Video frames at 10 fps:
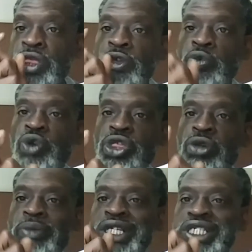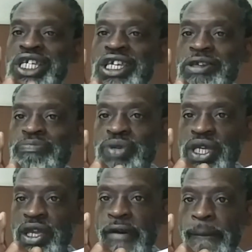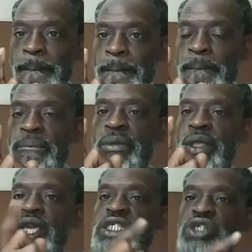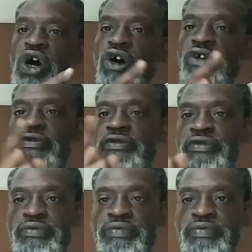the rhythm is keeping is off.